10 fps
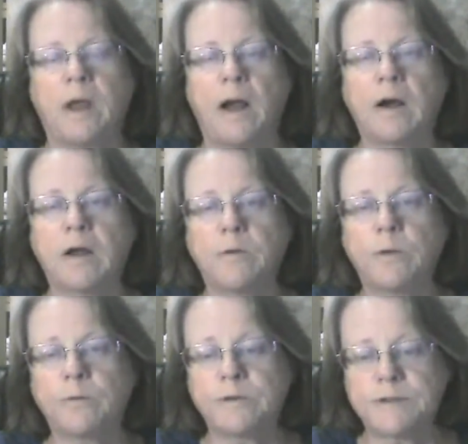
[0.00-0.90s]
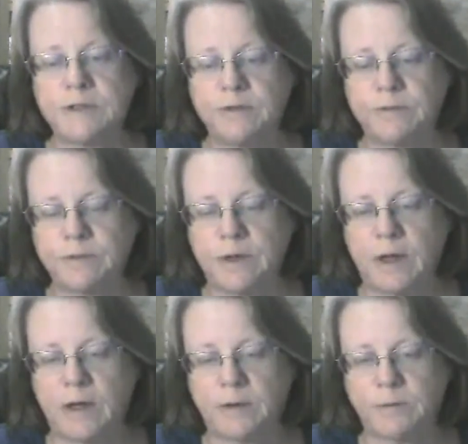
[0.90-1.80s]
Erica will receive
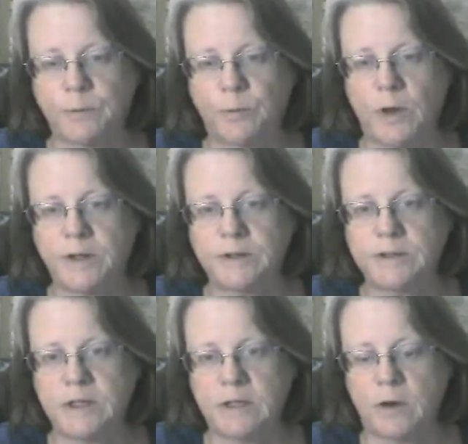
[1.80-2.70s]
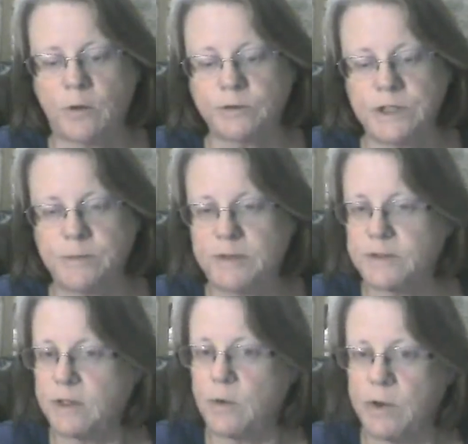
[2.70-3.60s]
1 whole
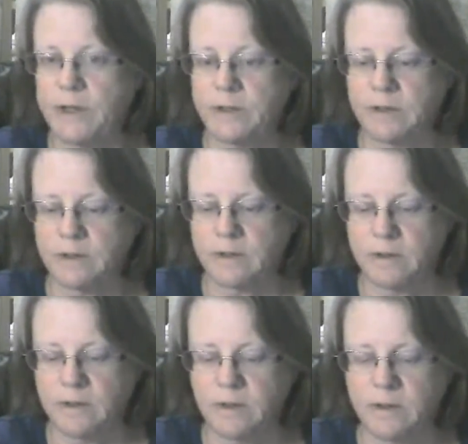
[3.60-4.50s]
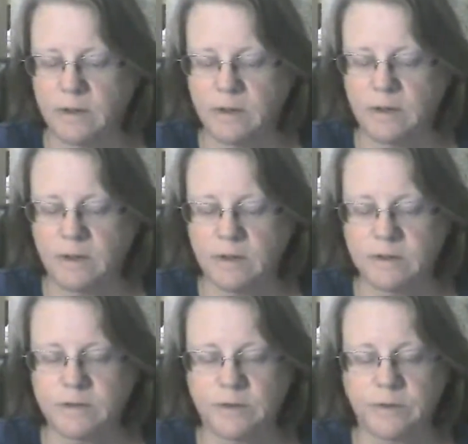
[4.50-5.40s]
TBC coin.
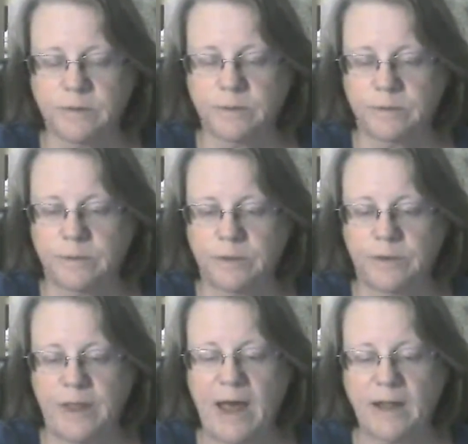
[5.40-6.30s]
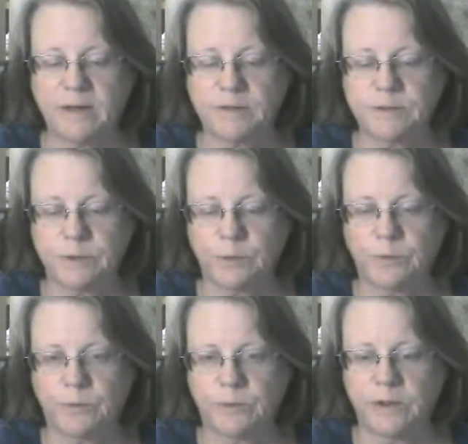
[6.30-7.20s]
So that is
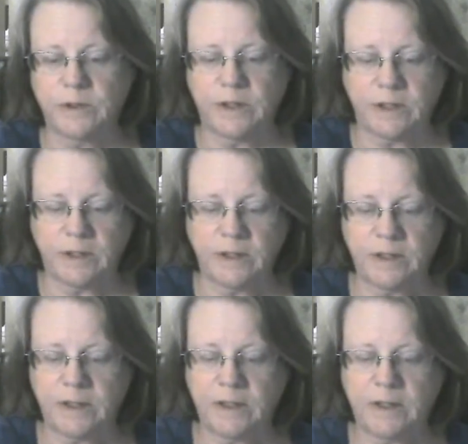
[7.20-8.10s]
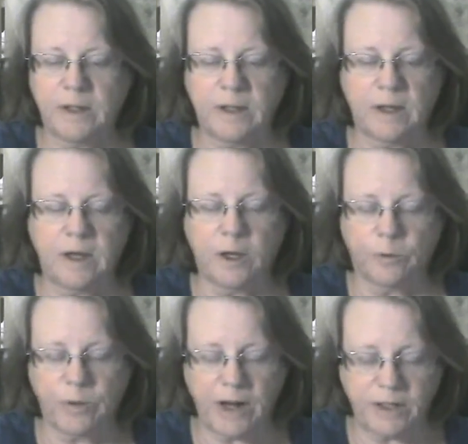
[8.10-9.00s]
really a
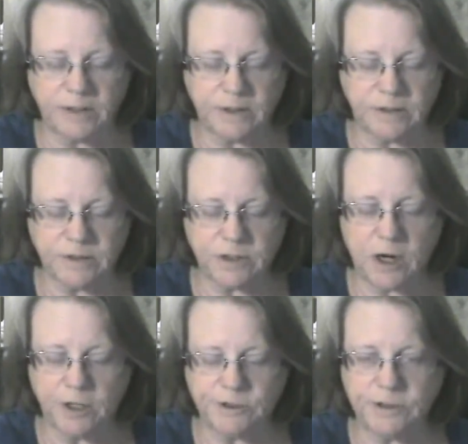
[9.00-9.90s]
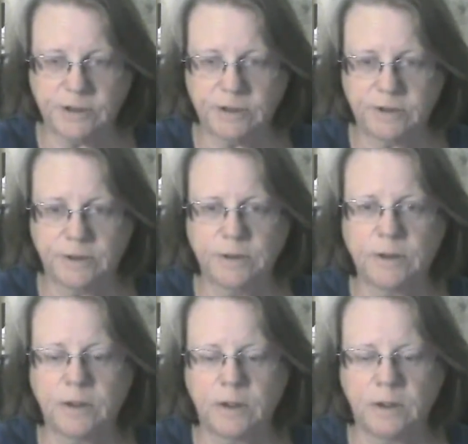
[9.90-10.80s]
great start
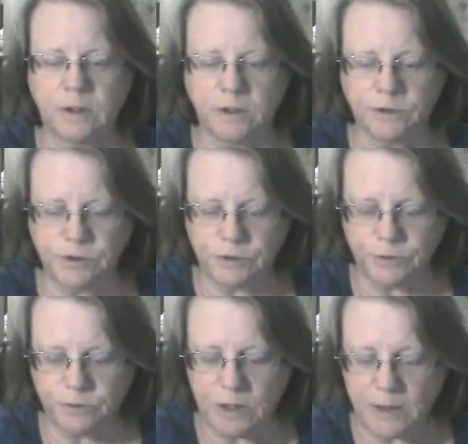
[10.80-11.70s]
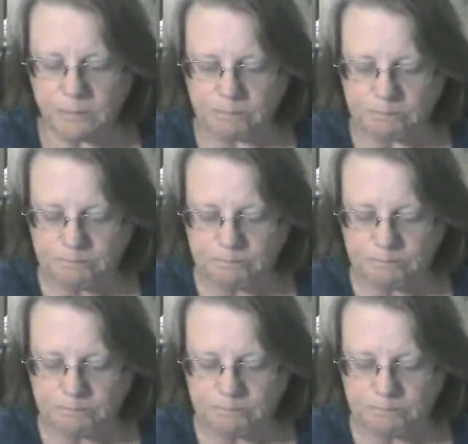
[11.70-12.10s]
to,